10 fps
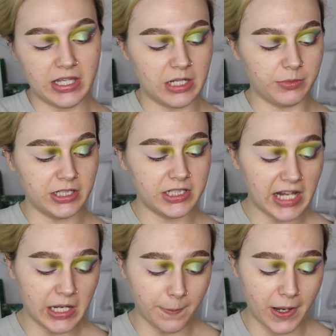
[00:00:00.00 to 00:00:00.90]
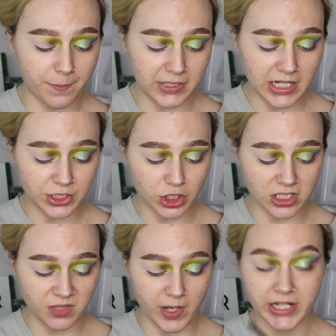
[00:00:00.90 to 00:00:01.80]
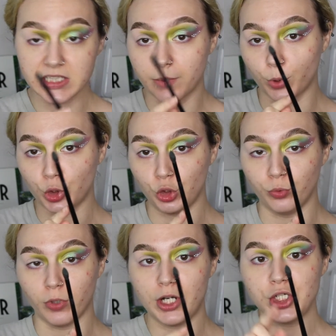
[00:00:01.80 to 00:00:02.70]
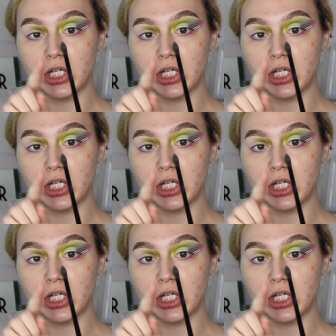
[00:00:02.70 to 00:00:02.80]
And I'm going to take my BH Cosmetics number 2 brush.